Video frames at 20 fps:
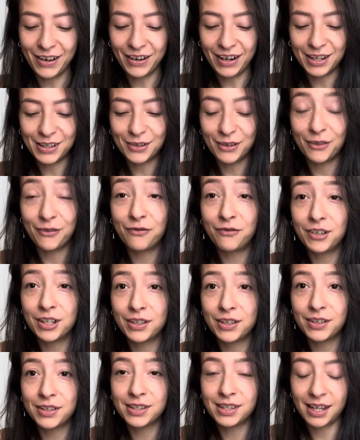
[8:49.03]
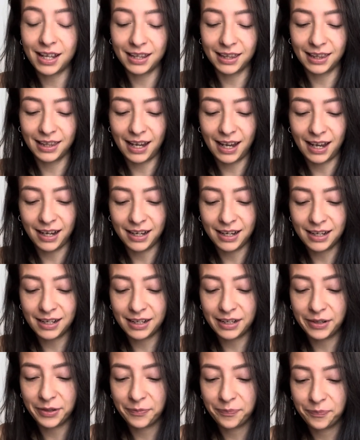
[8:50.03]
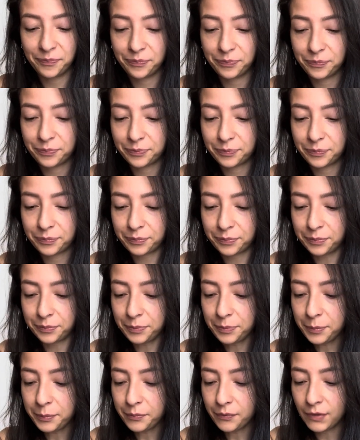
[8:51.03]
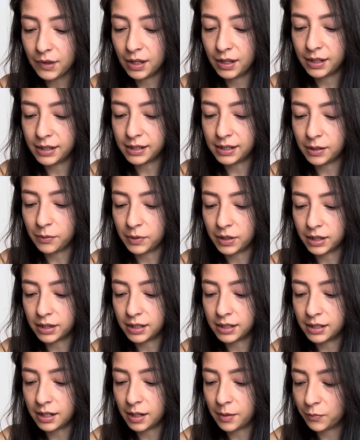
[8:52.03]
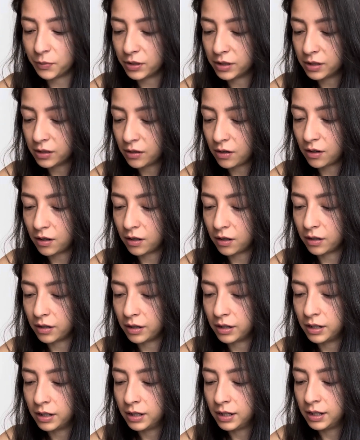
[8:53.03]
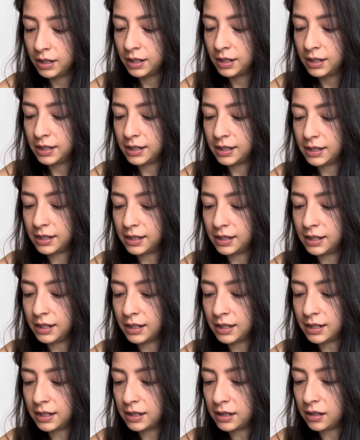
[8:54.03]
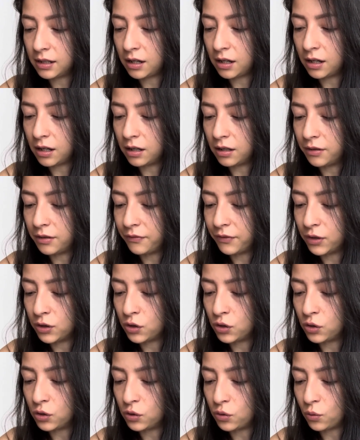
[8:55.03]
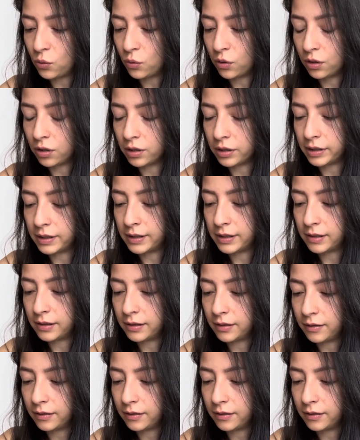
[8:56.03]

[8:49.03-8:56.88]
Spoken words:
So it feels like, let's see, we got the Temperance card, Six of Swords.